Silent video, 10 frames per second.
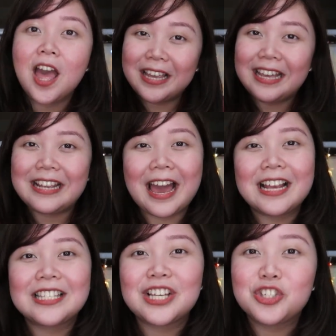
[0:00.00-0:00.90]
Again,
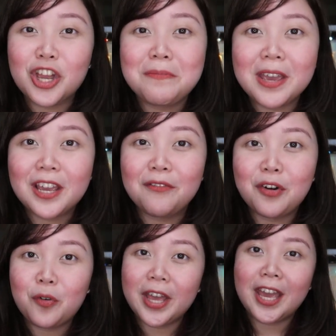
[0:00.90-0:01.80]
guys, join my
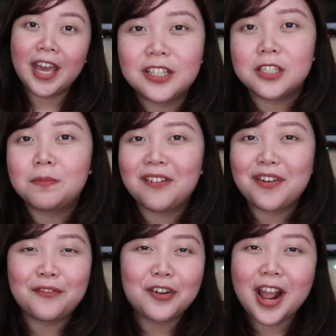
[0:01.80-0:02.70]
giveaway. This is
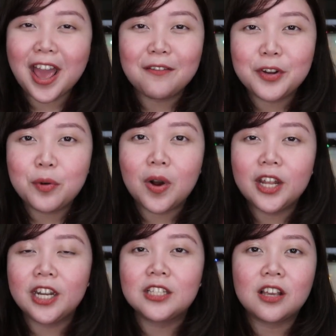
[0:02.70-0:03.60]
perfect for
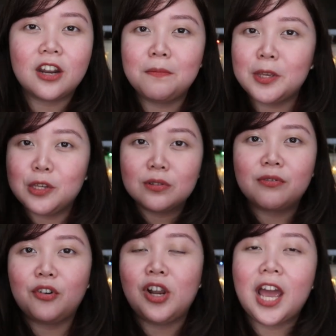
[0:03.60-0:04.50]
everyone. It's gonna be
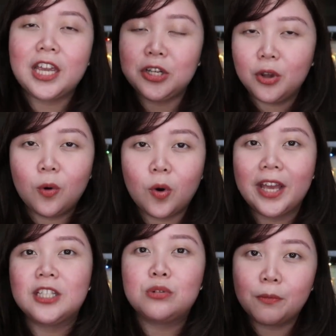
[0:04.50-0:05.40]
useful, I know.
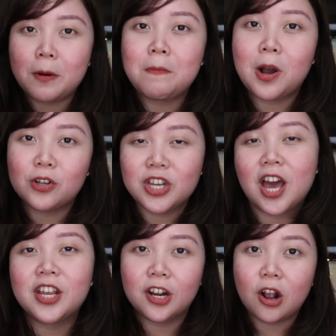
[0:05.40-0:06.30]
And super bango
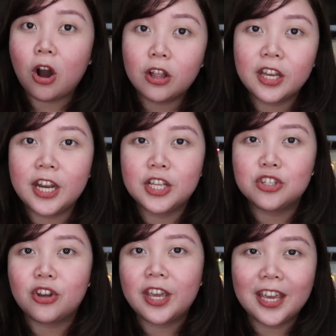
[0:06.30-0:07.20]
siya. You're all gonna
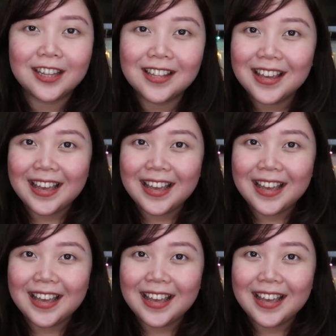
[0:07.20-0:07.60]
enjoy it.